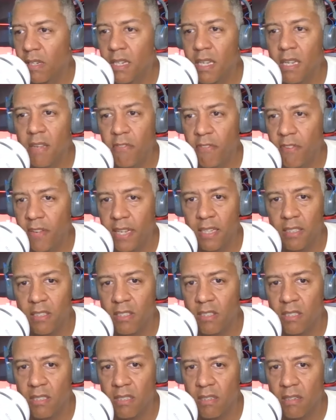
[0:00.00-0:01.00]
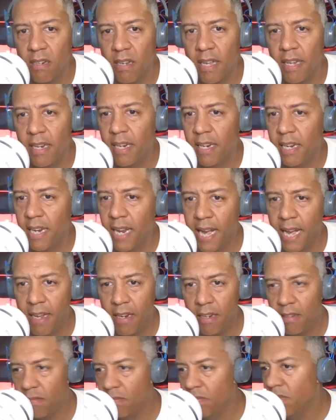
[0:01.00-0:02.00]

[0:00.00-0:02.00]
defense and not